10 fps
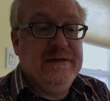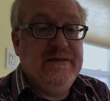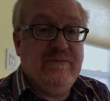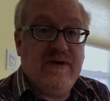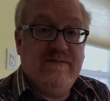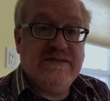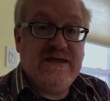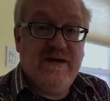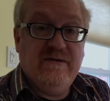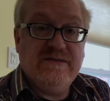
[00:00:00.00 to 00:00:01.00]
And the premise
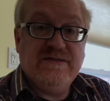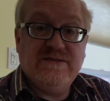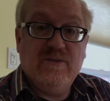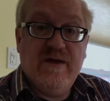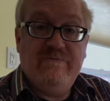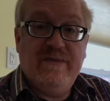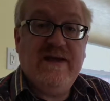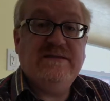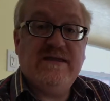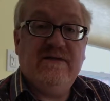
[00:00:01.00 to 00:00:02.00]
here is it's a
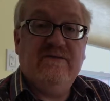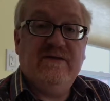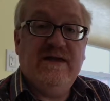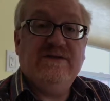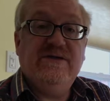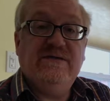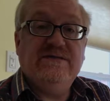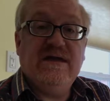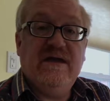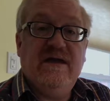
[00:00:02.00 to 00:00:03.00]
web-based interface. You
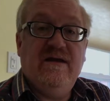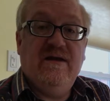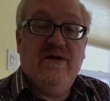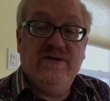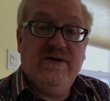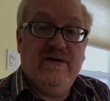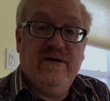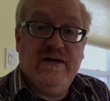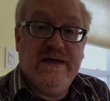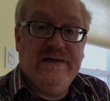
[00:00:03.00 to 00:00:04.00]
design all
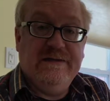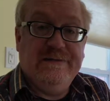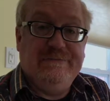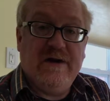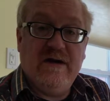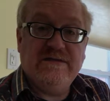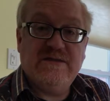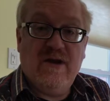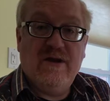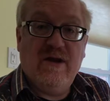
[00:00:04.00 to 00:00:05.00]
your
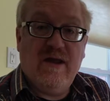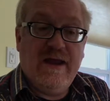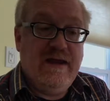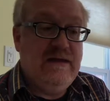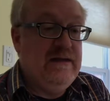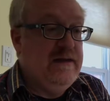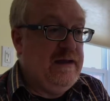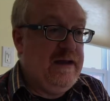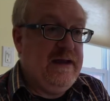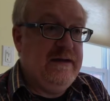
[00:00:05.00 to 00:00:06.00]
parts online,
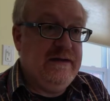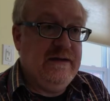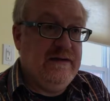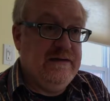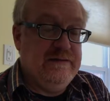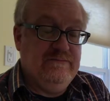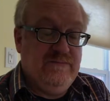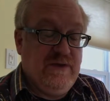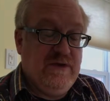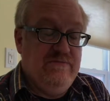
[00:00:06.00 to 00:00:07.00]
and
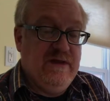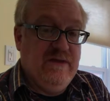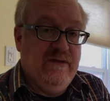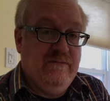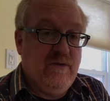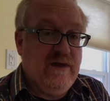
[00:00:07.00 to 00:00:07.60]
you can build them